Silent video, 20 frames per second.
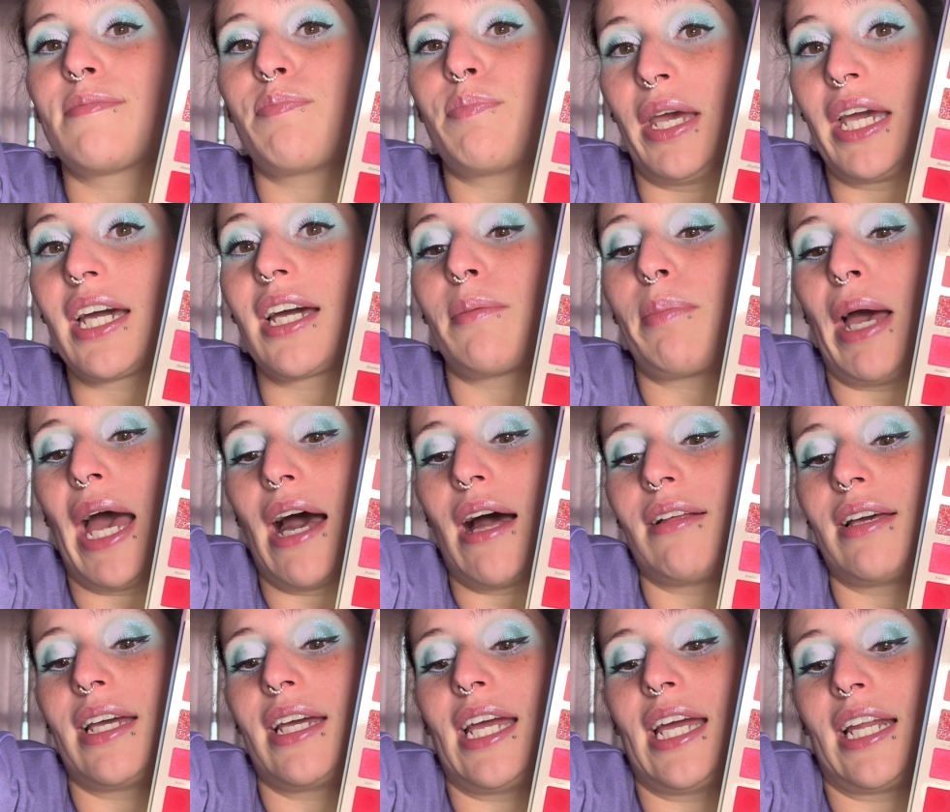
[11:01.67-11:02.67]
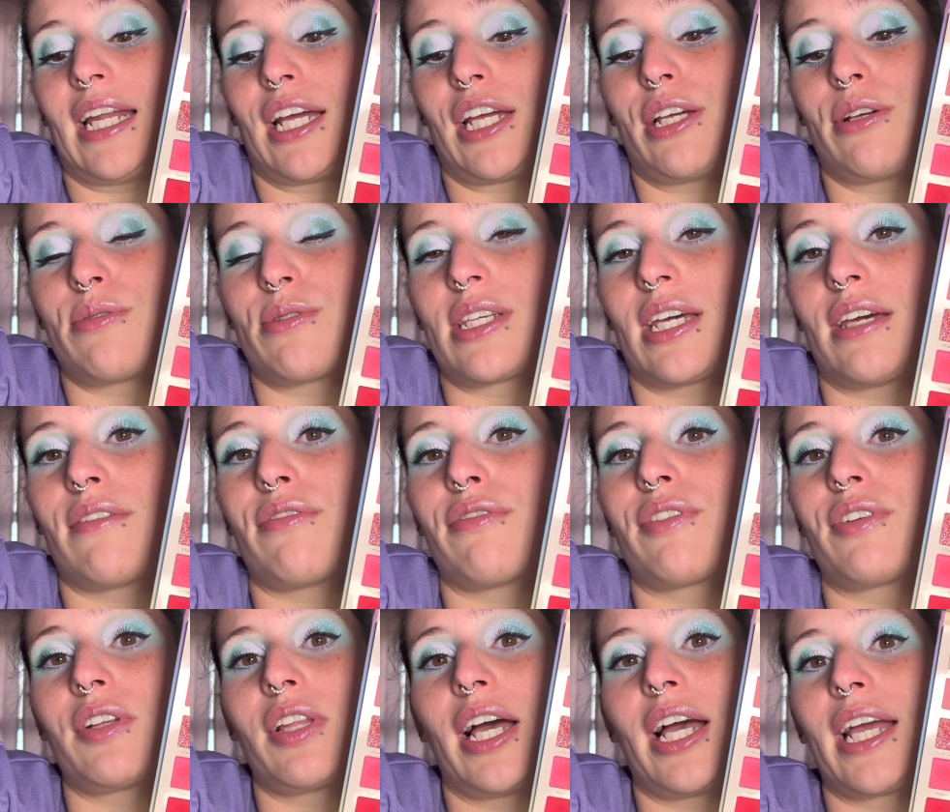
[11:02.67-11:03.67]
pick a palette and I use it
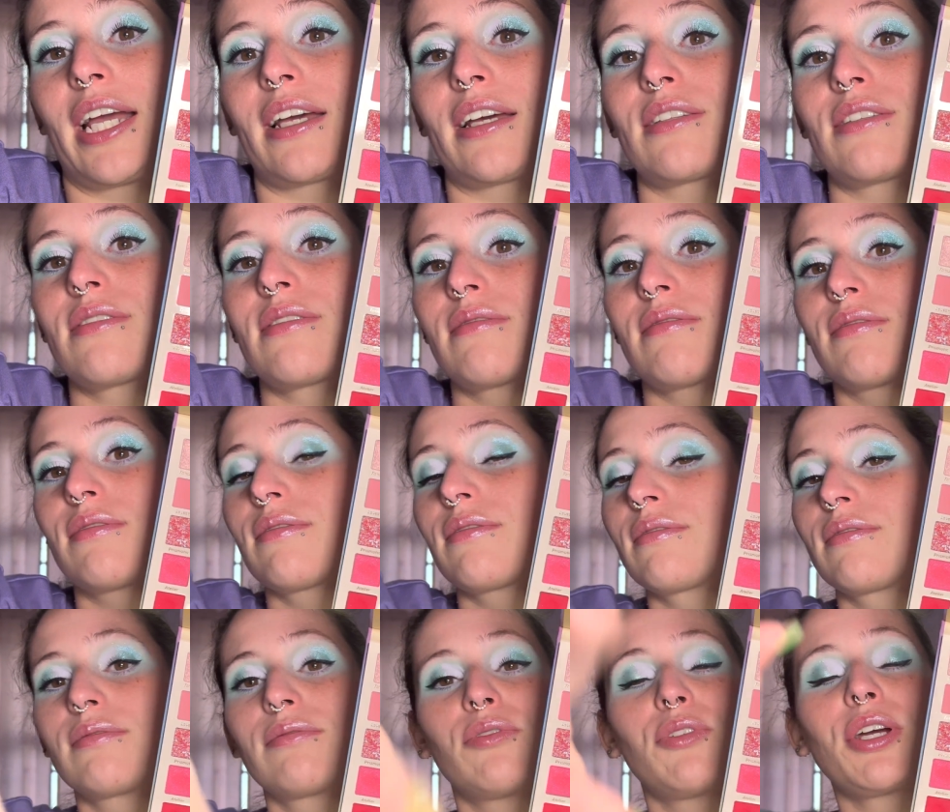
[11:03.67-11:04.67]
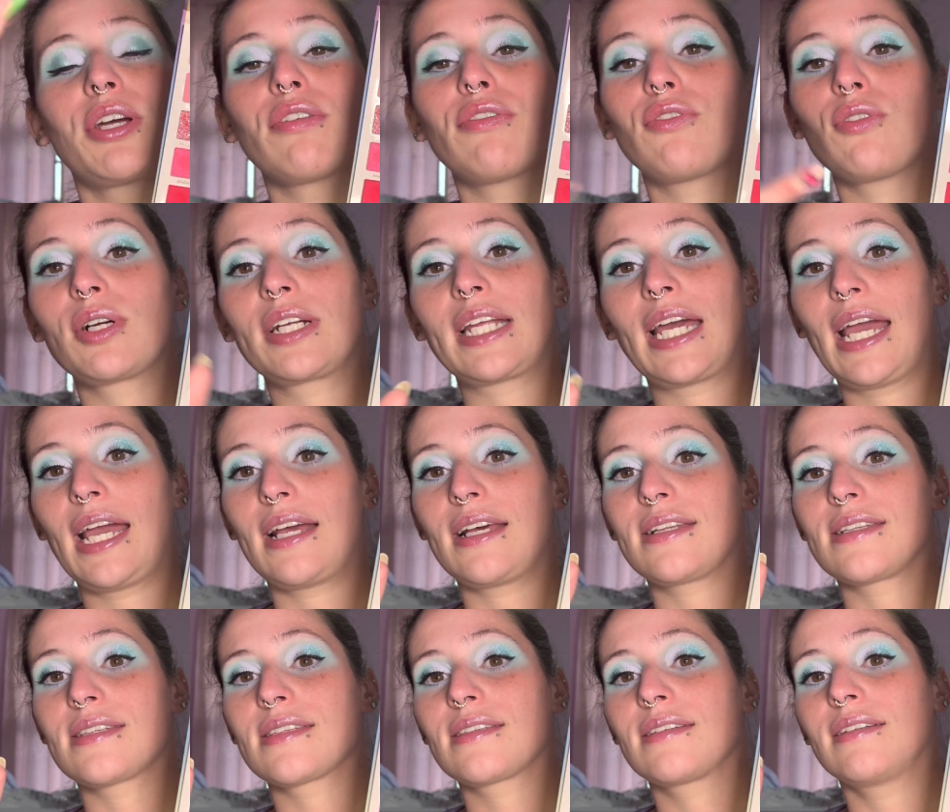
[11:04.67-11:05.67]
for like 3 to 4
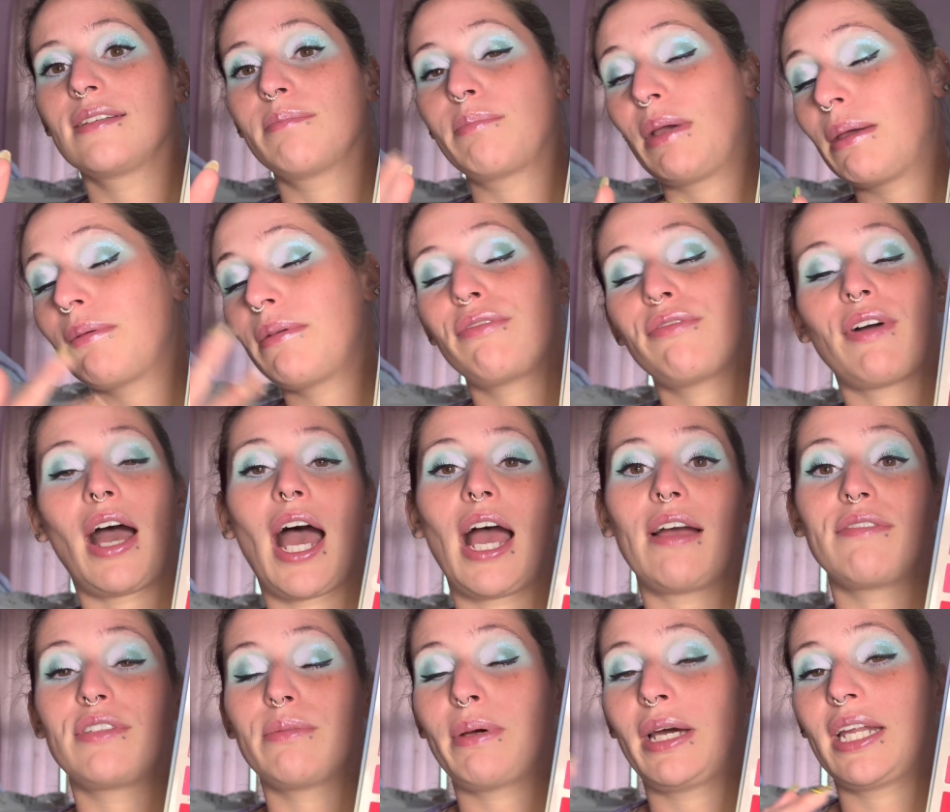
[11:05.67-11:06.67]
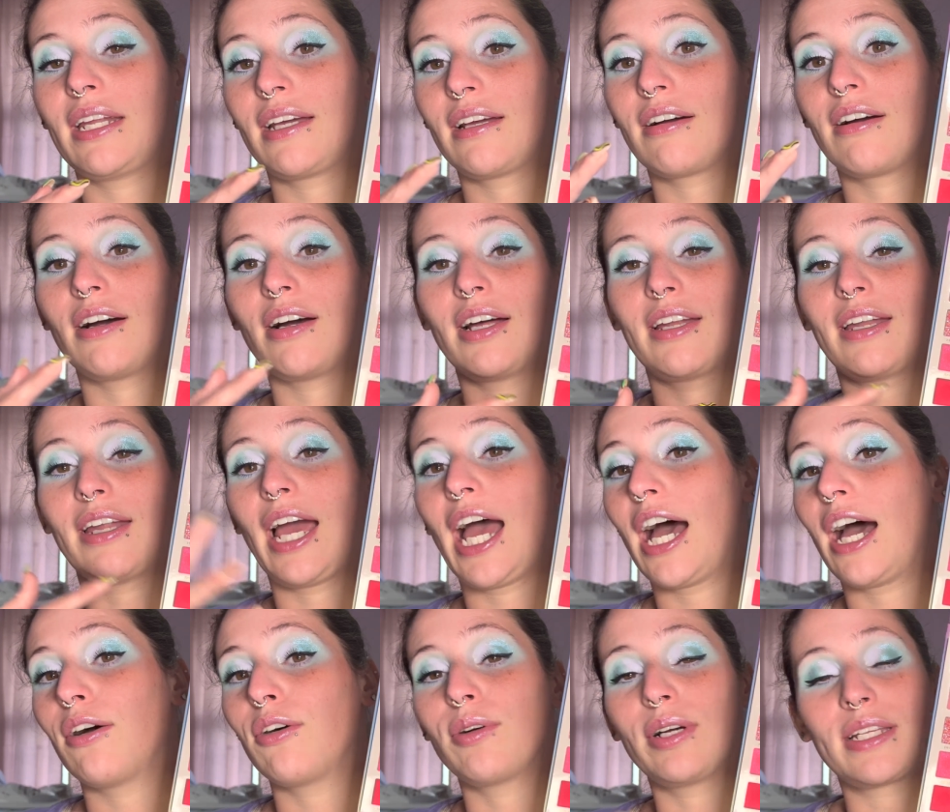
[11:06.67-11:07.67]
days, maybe 5, depending on
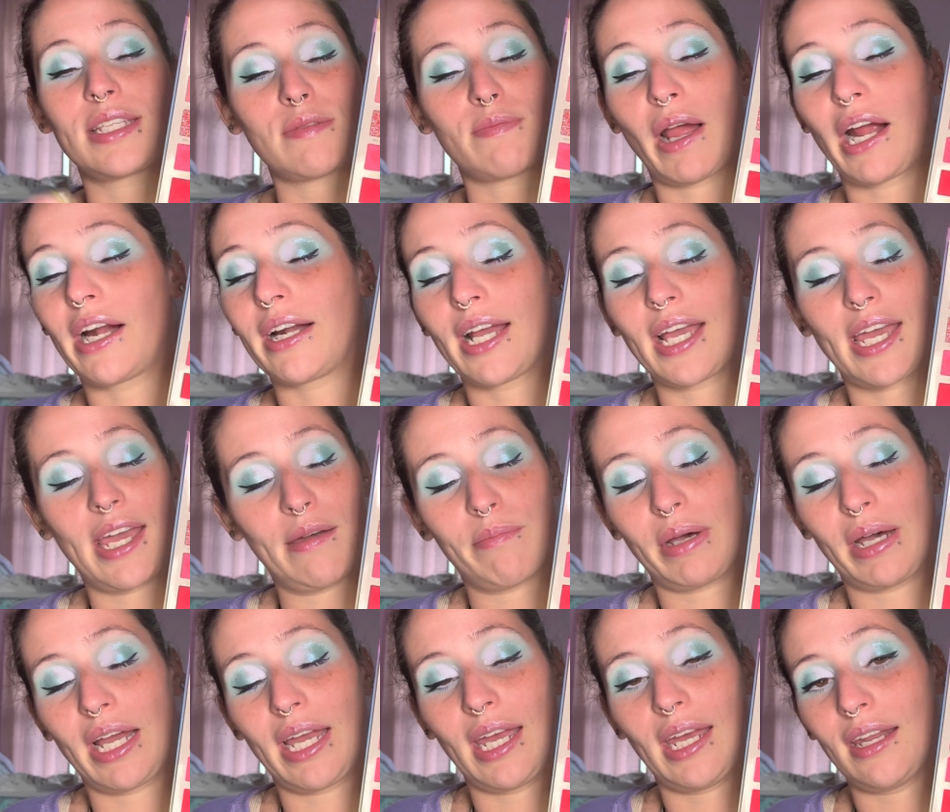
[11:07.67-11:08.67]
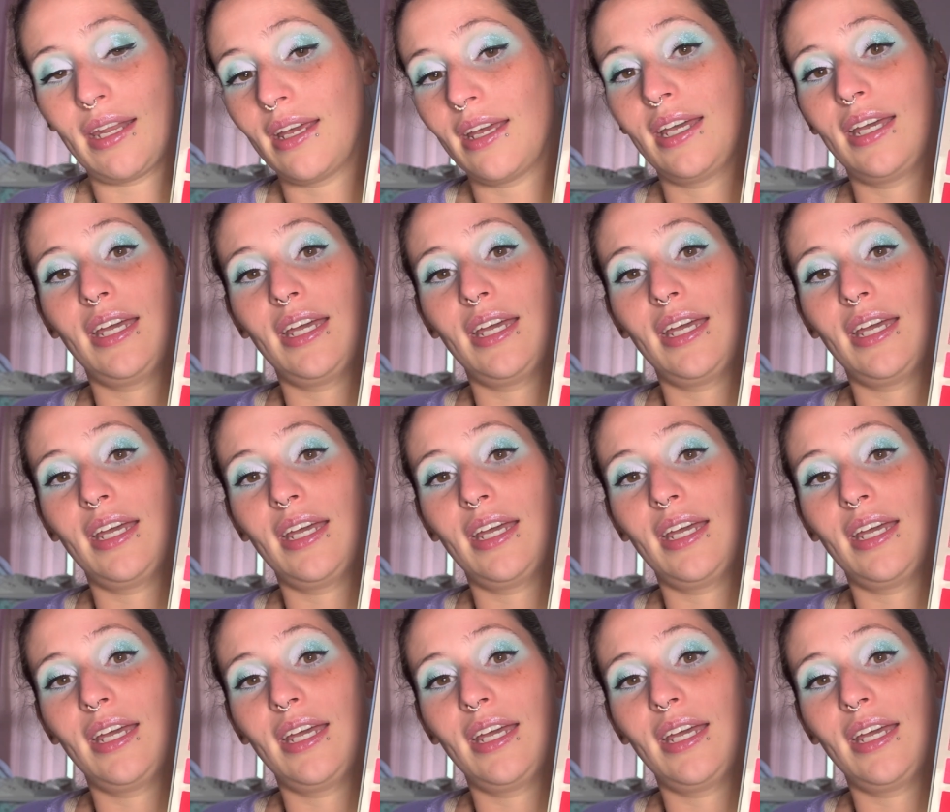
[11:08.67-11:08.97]
how inspired I am by it.